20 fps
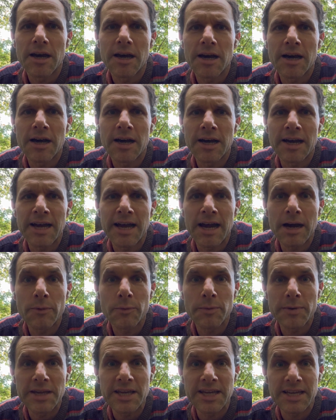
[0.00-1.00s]
how
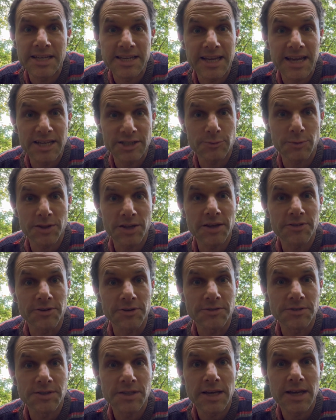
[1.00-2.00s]
we engage with
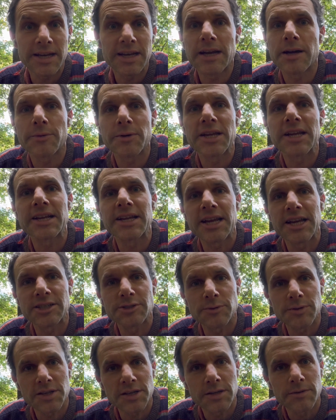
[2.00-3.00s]
others and how we
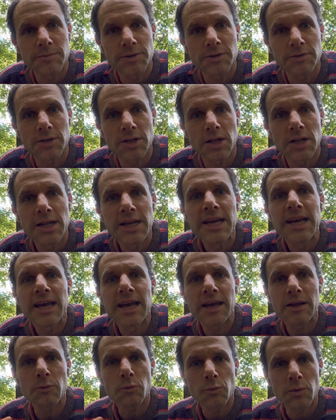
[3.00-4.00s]
engage with the communal,
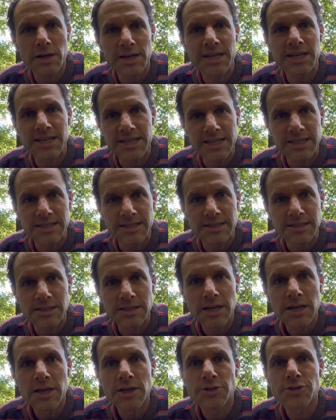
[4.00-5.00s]
and what it is
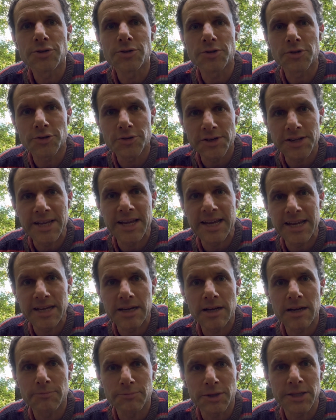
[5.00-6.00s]
to create
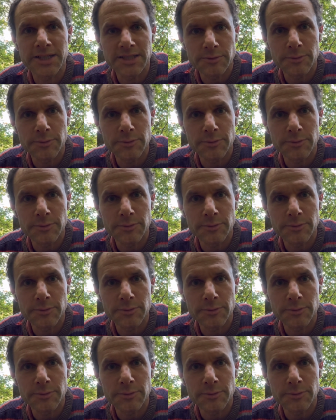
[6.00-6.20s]
a place